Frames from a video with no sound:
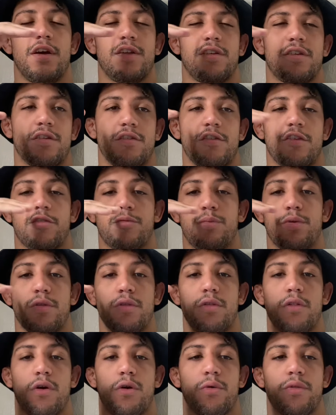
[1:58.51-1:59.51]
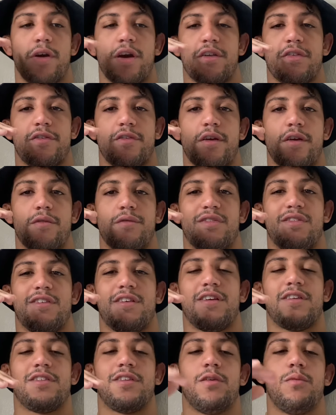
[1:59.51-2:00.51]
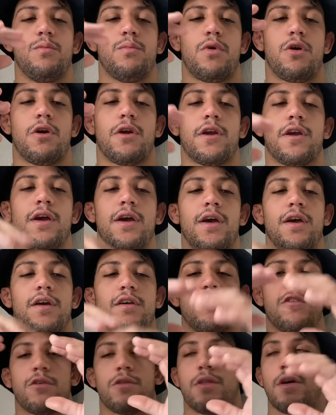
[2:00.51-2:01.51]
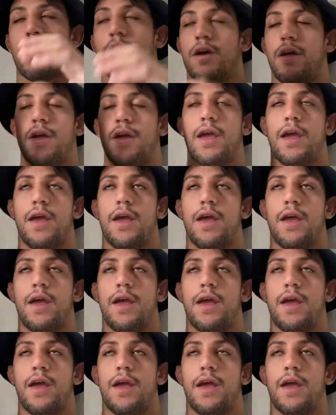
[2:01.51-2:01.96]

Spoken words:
to just below that 760 mark so that